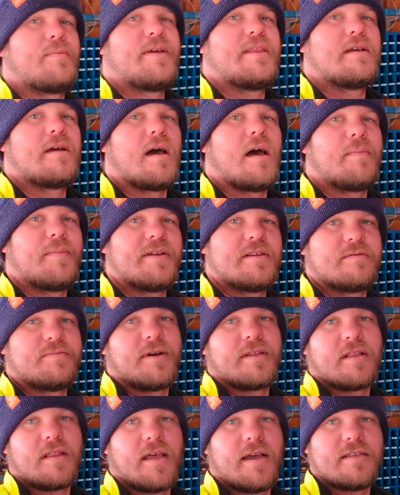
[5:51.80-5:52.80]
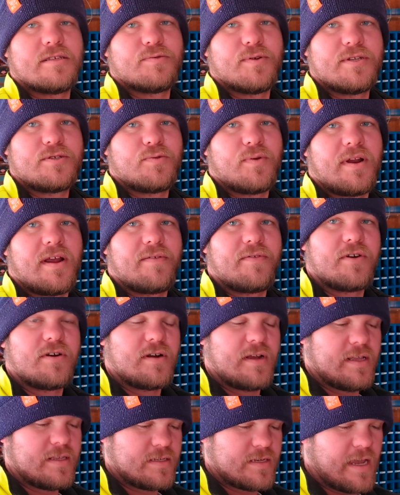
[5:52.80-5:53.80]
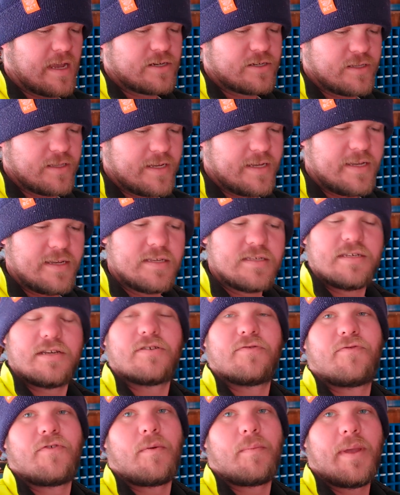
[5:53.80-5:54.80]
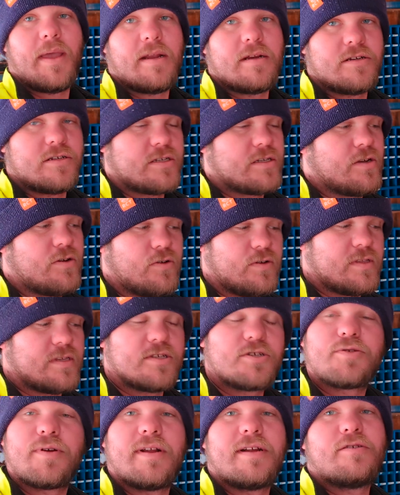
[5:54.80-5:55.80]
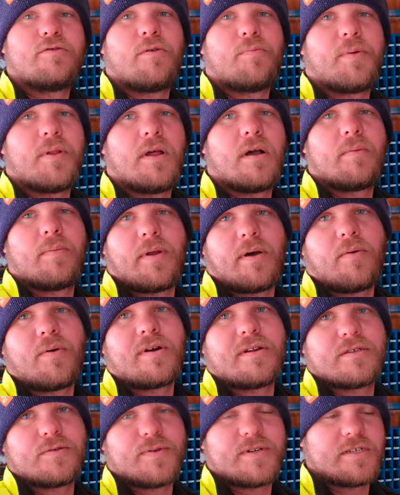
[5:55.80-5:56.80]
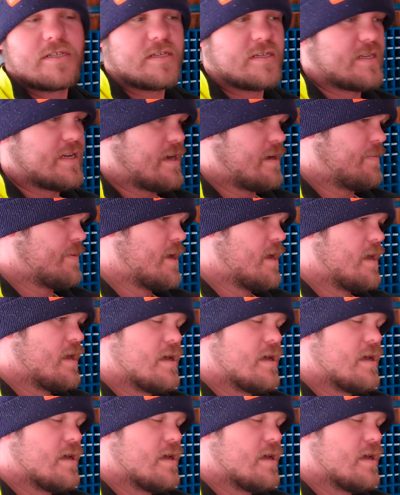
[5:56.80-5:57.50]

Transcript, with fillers: made the comment about the light switch, whatever. It's actually easier for me to just hook this straight into a plug, but I wanted to switch this time.